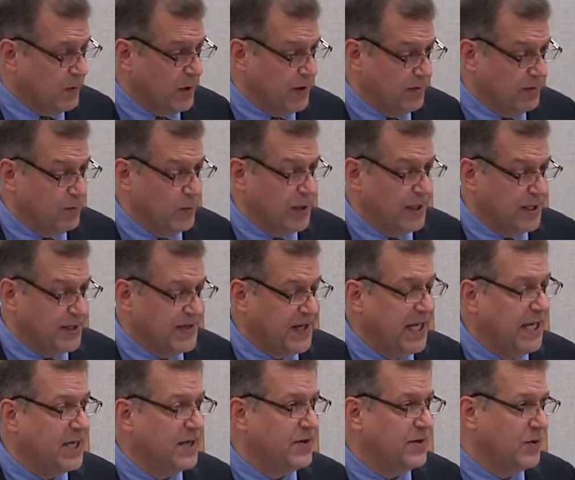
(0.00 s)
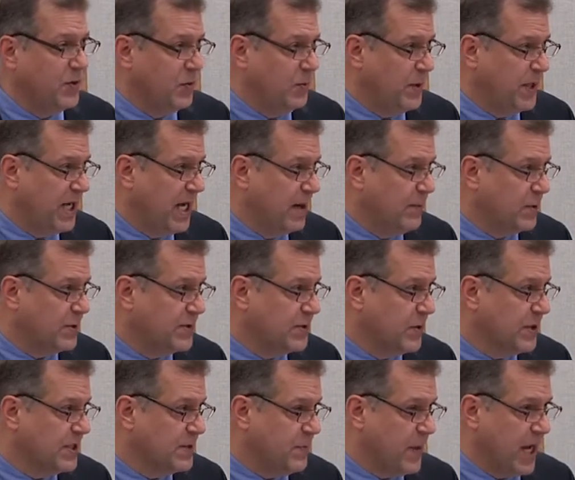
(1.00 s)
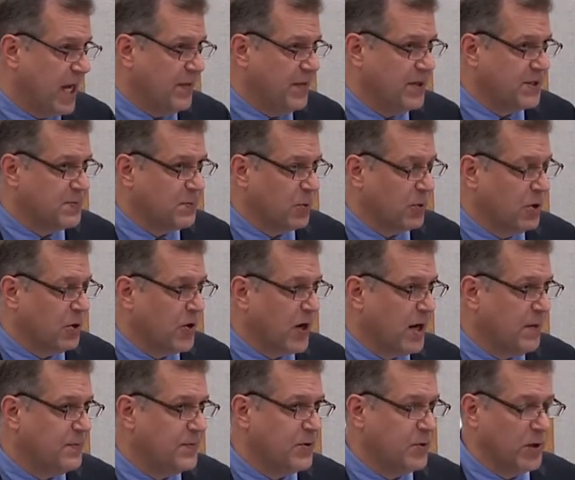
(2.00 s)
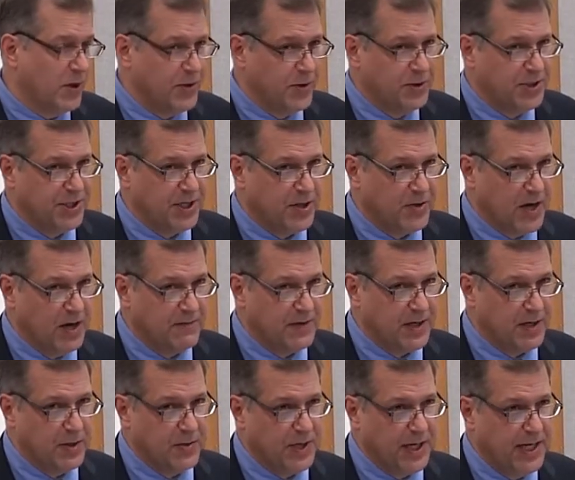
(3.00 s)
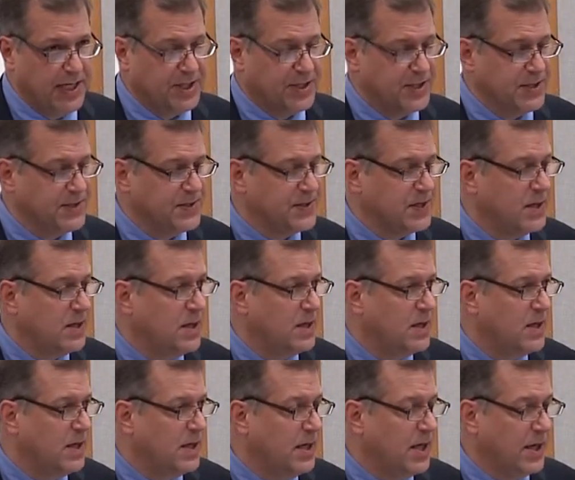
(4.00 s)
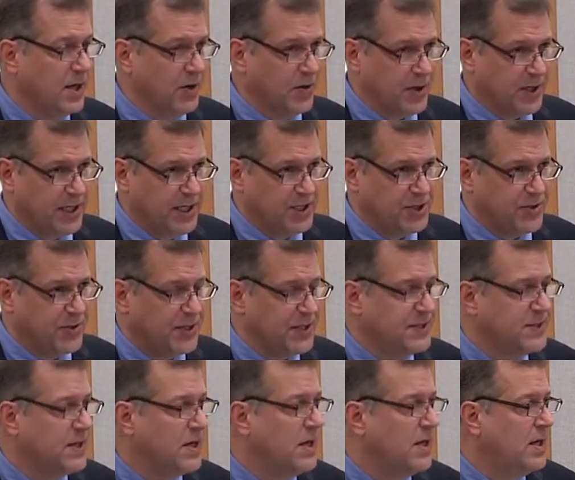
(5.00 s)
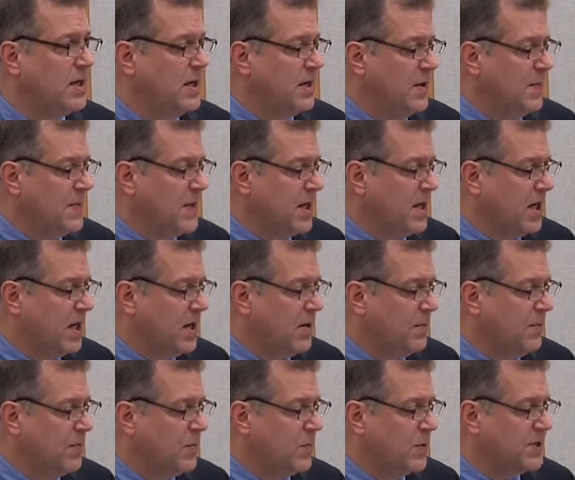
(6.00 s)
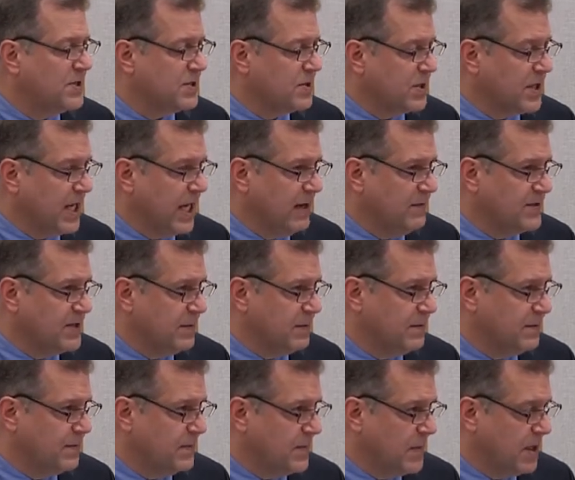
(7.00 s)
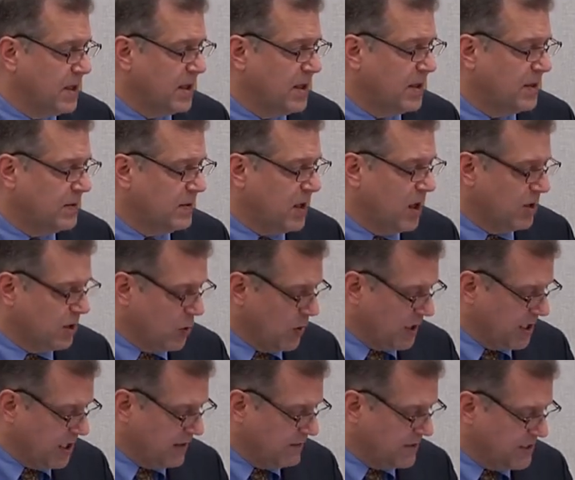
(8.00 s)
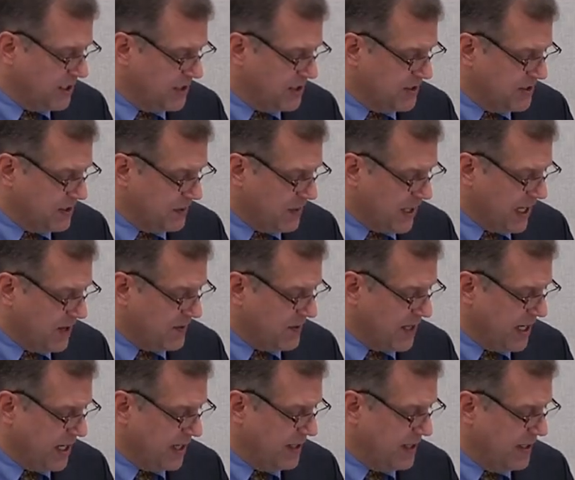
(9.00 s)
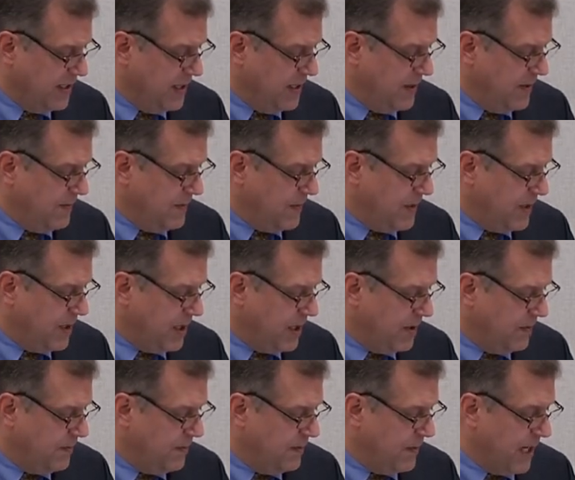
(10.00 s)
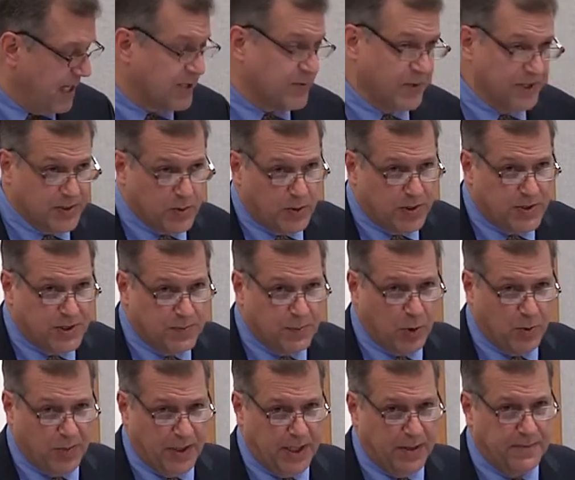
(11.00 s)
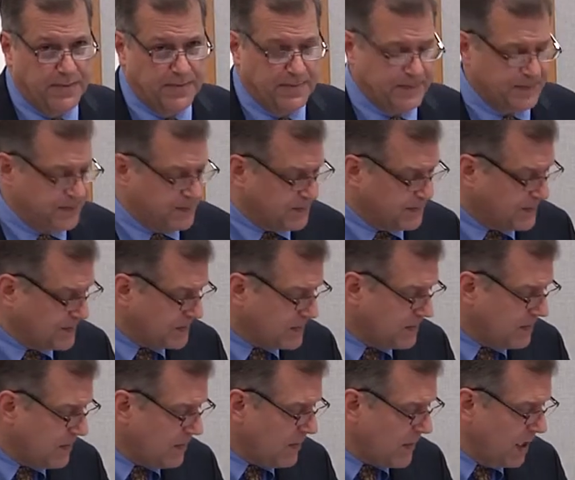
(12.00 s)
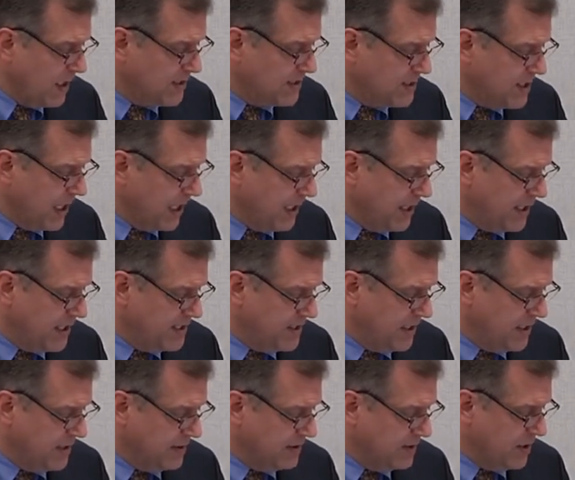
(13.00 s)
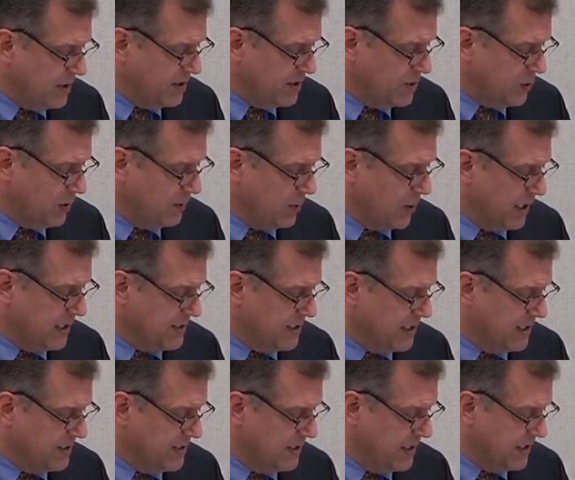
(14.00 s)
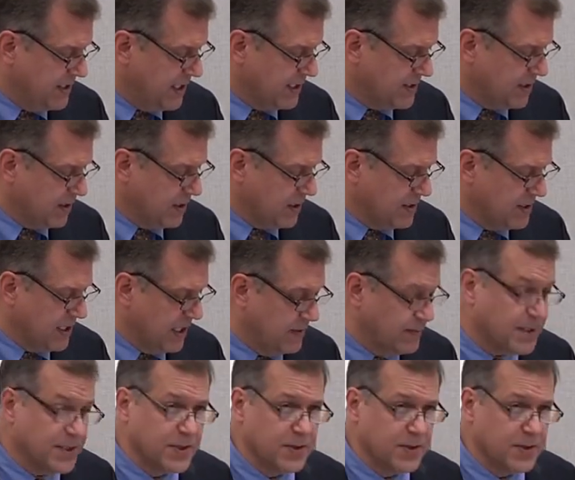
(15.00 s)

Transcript: we, we intend to be able to expand this program to other geographic locations in other countries. Um, certainly have some uh, ongoing conversations about that um, as resources. permit. It's not an easy and short process. It takes a long time.